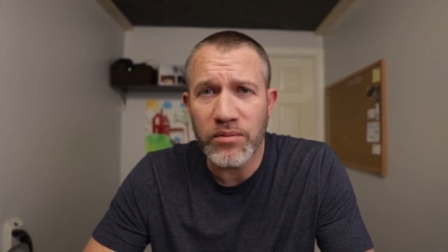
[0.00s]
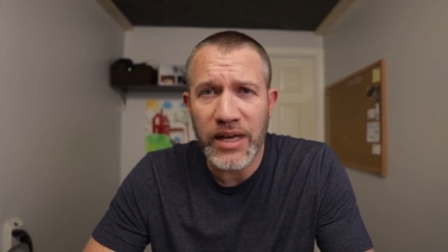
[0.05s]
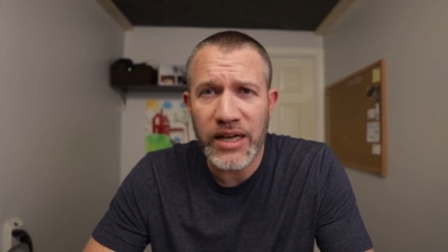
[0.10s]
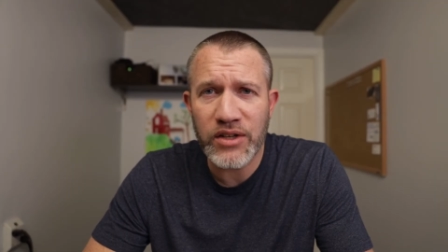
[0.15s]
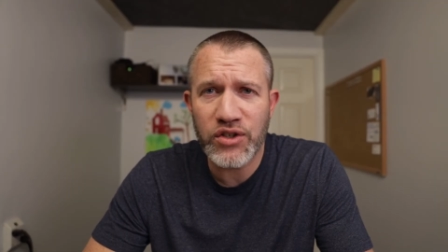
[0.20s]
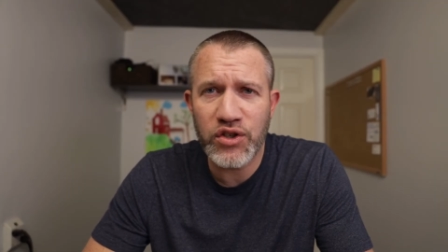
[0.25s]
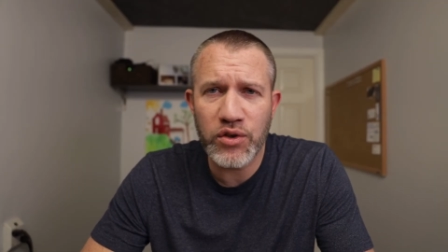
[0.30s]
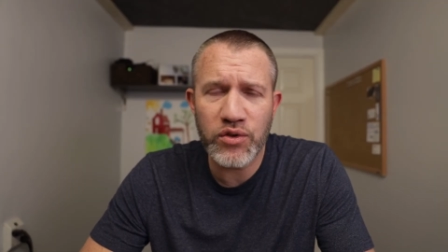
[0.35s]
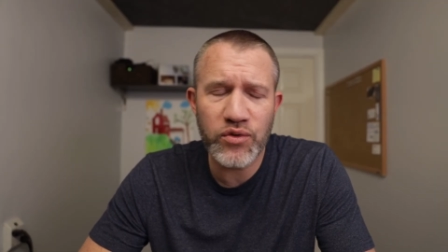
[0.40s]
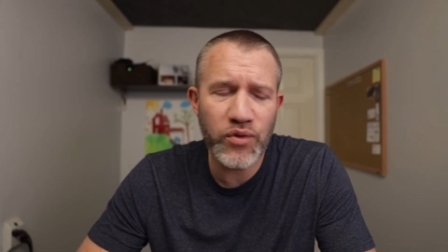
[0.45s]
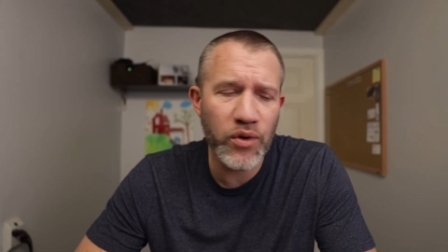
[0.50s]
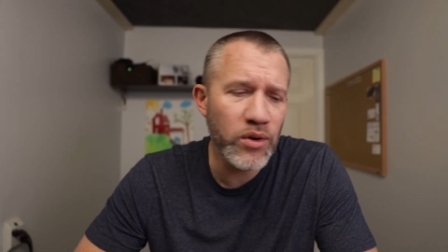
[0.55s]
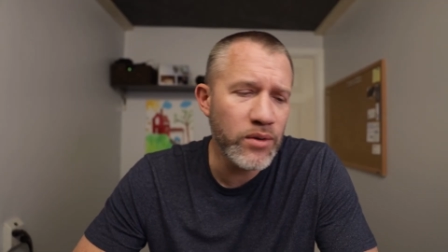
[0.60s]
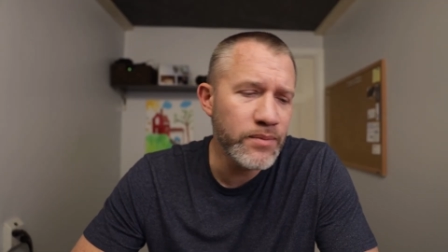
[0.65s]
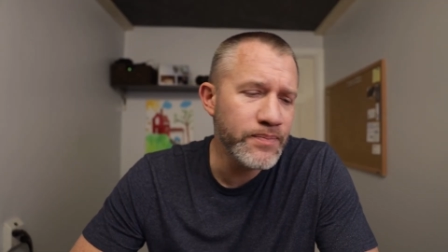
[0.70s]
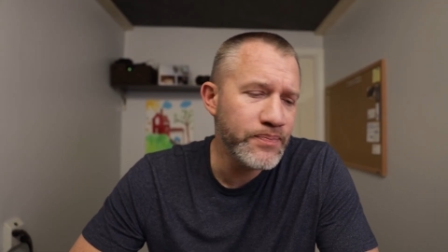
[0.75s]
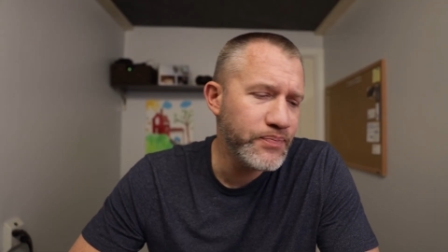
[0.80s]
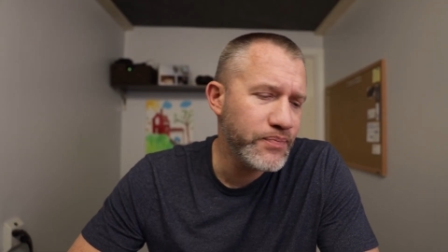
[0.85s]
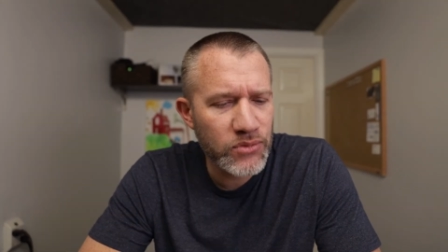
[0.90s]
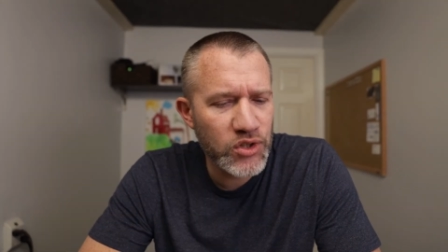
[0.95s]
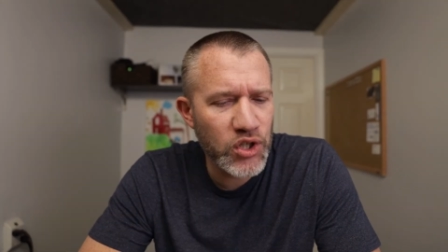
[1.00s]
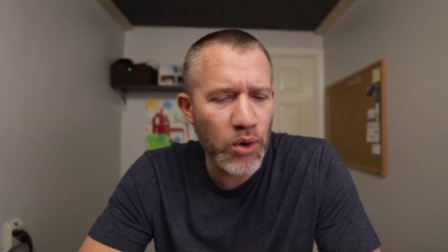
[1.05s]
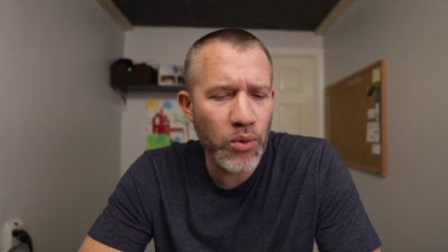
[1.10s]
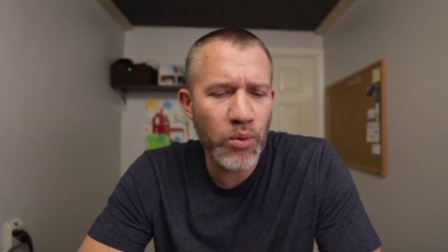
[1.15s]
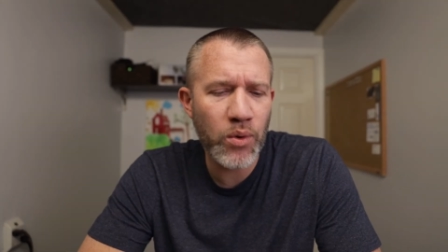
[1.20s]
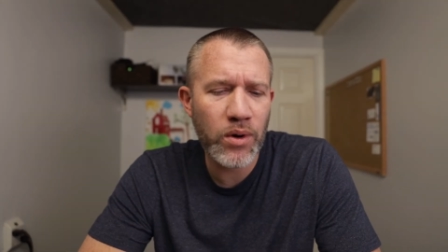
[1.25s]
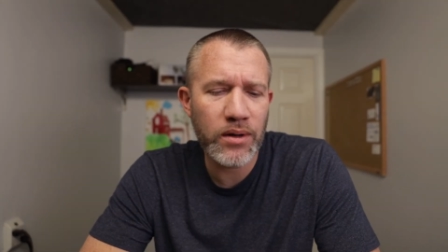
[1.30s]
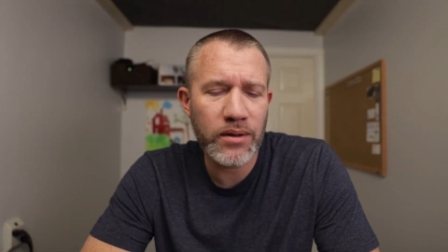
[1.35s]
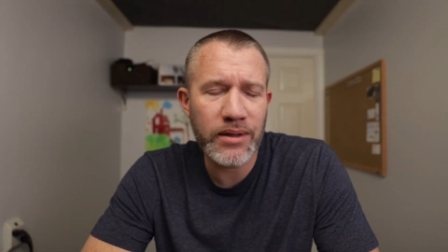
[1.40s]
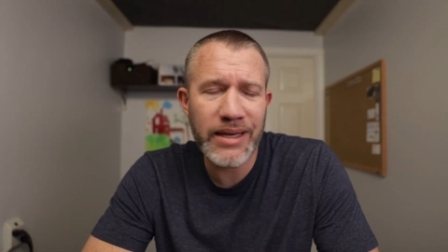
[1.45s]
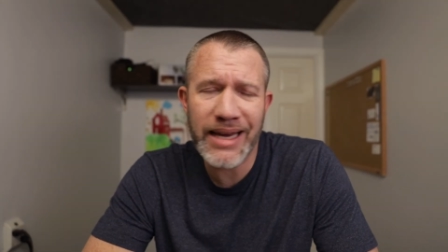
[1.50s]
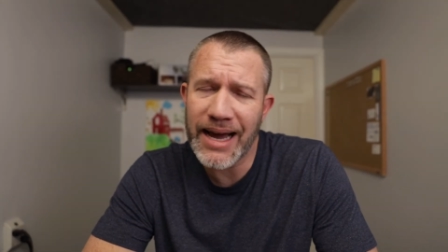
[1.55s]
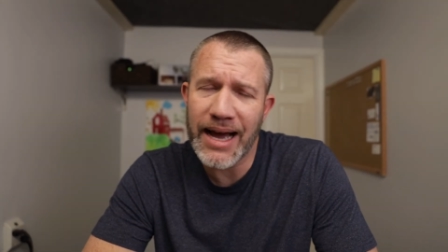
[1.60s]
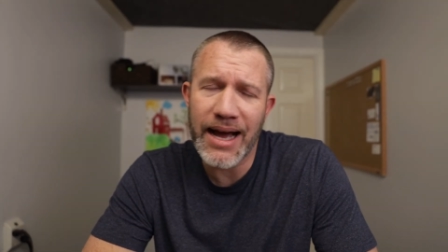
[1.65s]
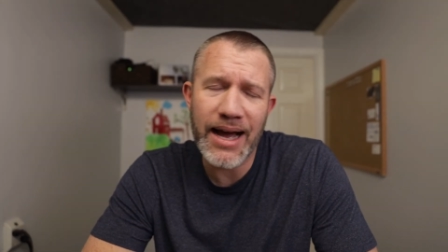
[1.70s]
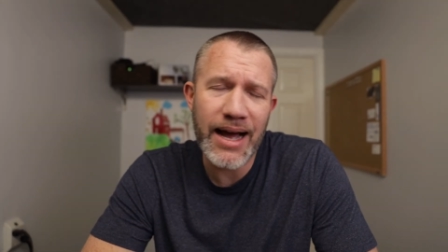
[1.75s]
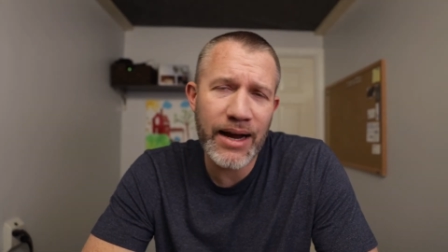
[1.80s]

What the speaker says: that's useful. So yeah,